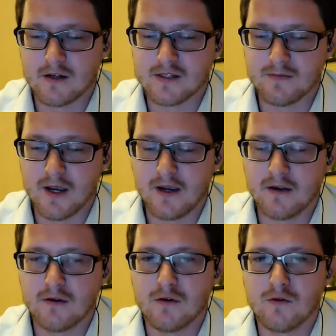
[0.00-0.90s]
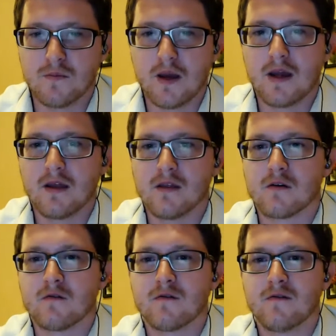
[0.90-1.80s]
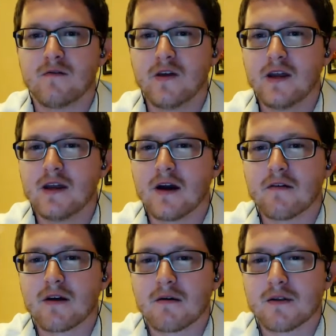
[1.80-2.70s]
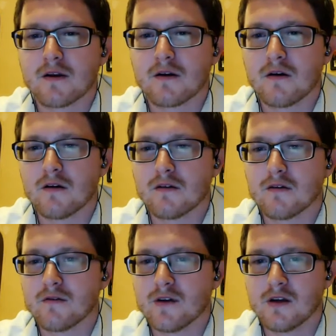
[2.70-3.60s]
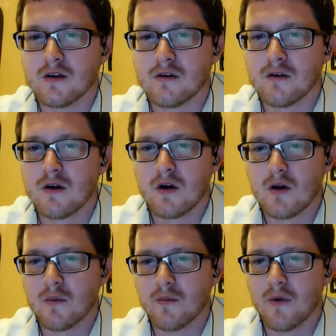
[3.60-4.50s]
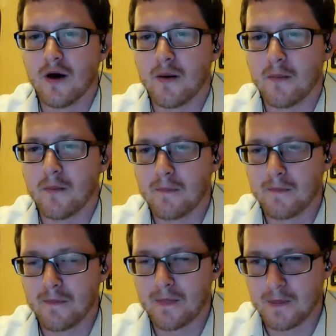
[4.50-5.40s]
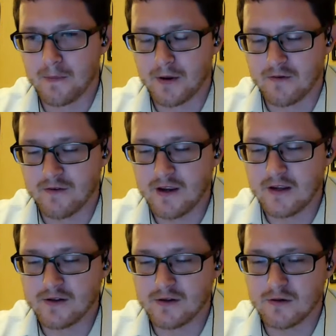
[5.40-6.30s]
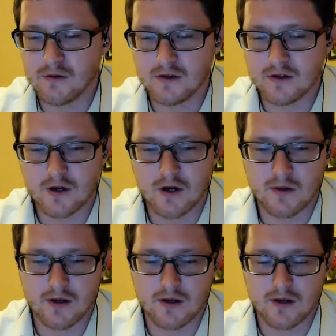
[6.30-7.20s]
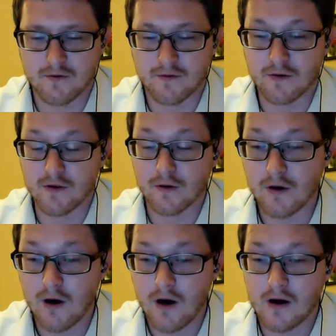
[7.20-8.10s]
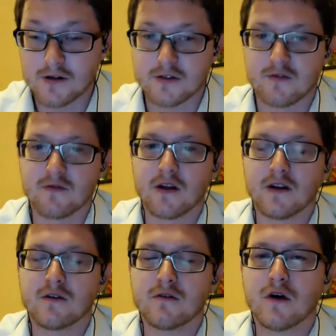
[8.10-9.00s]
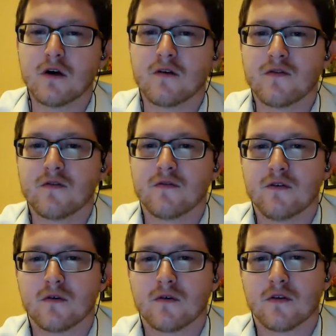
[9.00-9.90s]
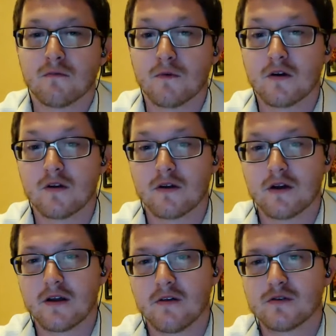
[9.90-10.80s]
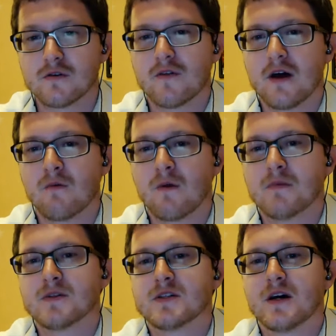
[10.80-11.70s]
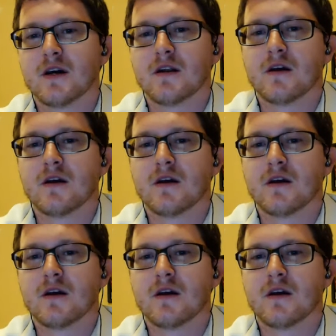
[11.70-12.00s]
making you pay their fee. I forget what they call their fee, but a fee to determine, for their cost of letting you know if you're the real individual of that website,